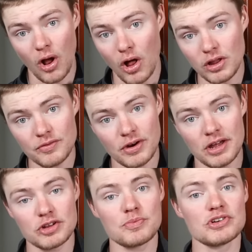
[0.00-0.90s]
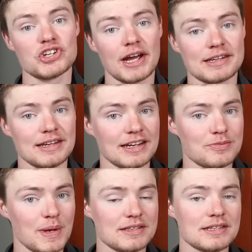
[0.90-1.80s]
all of our other projected
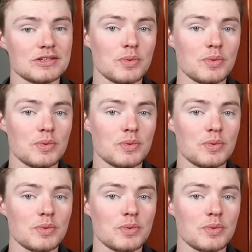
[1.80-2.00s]
expenses,